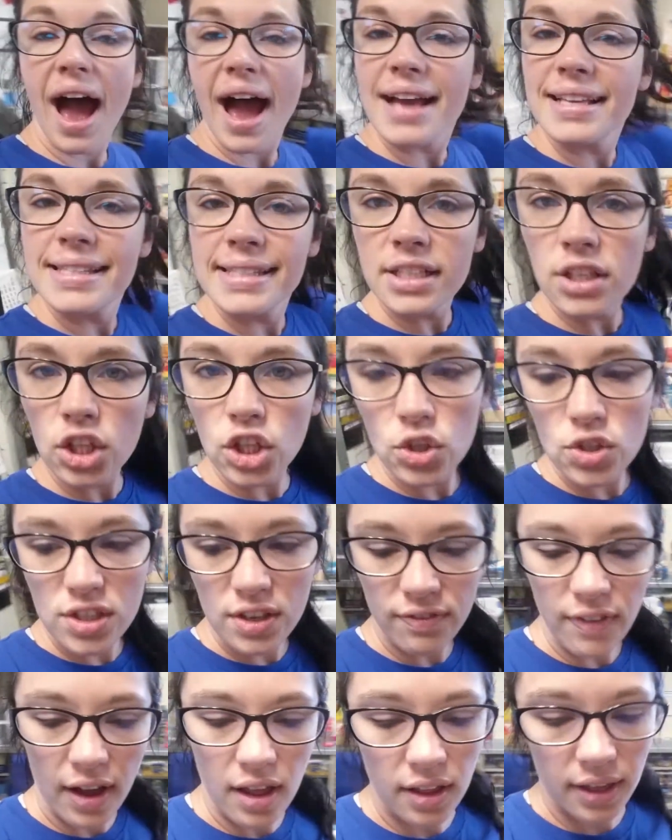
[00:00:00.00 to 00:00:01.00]
I still
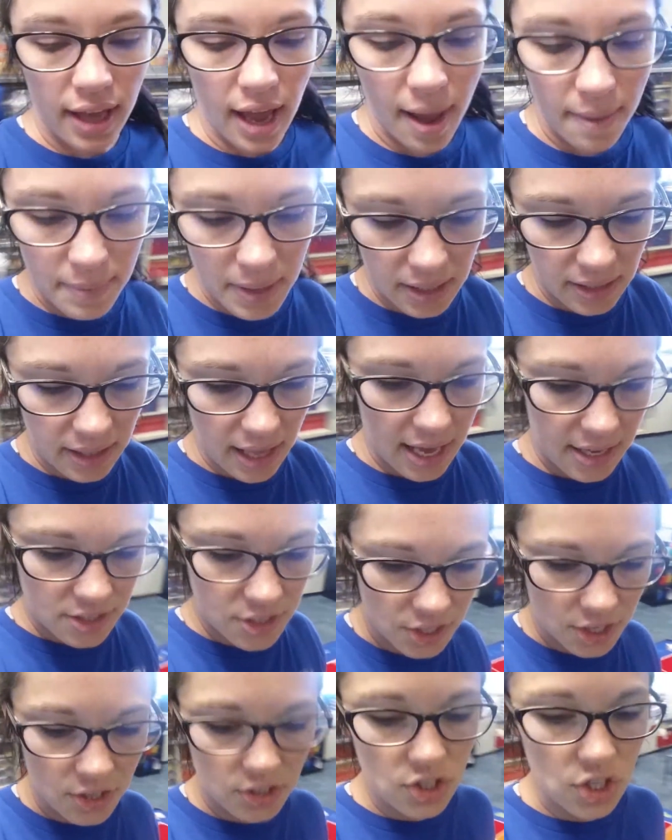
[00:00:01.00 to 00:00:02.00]
used a filing cabinet
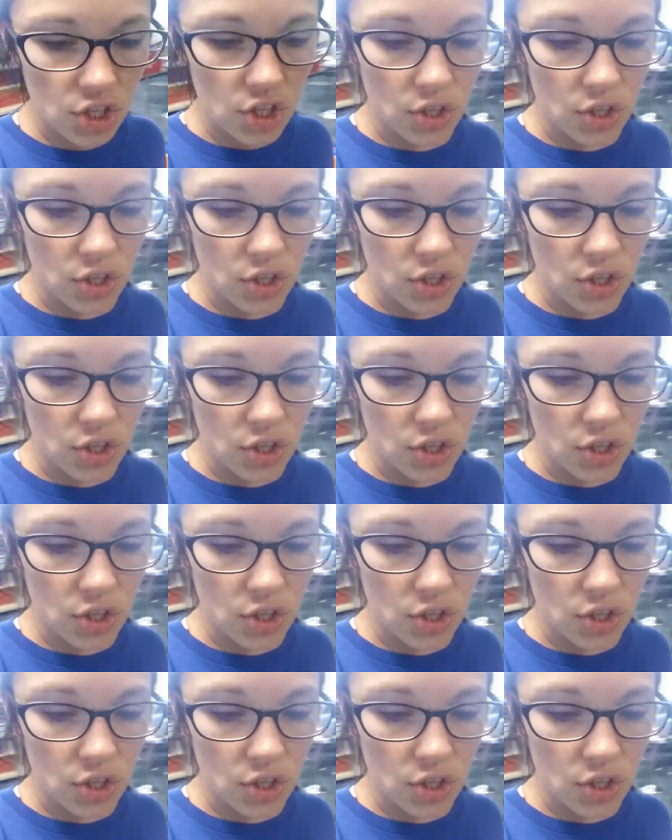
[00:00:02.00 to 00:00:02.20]
last year to